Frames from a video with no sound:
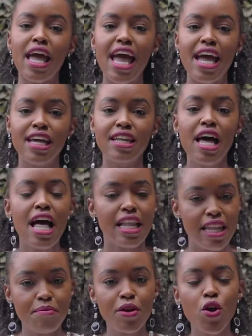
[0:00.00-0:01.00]
and
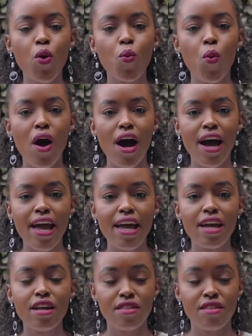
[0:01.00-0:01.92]
let me know why